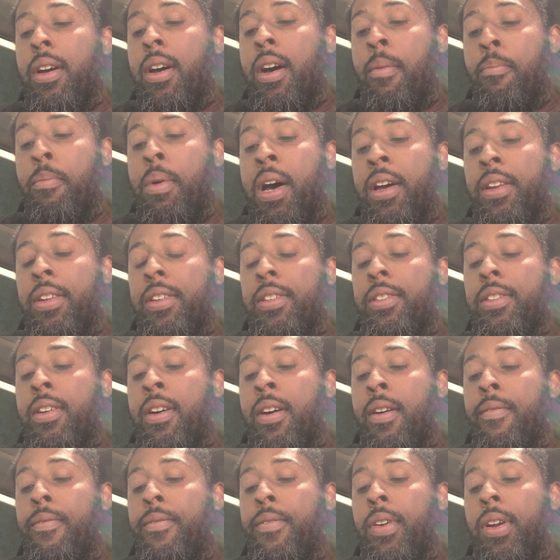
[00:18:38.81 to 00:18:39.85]
abundance,
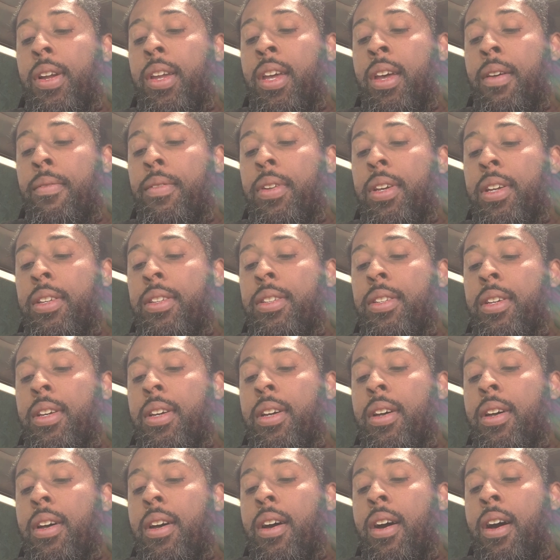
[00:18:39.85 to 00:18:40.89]
of forgiveness,
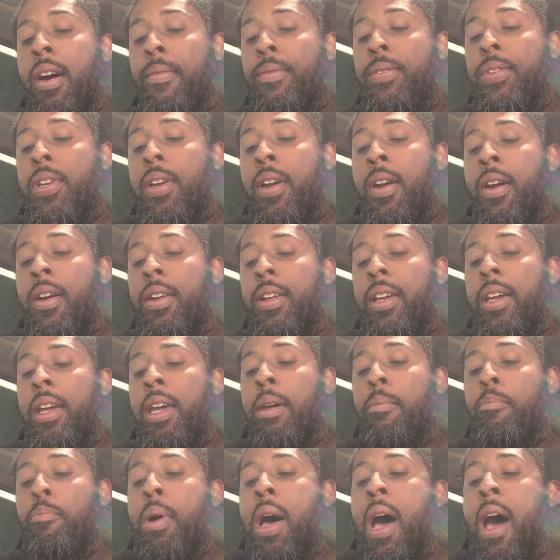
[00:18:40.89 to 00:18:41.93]
of charity
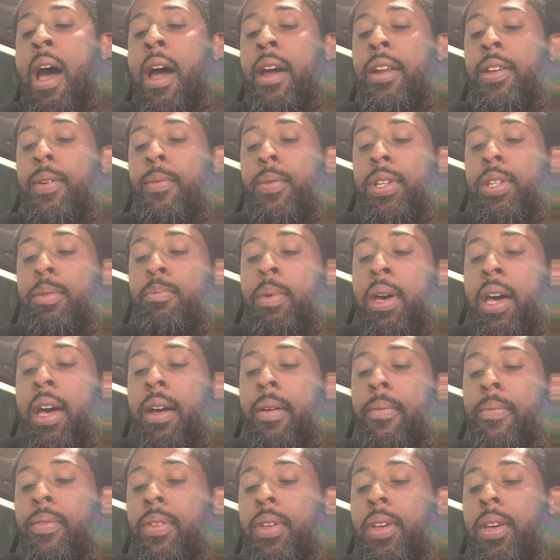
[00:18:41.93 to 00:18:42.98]
and piety, respect.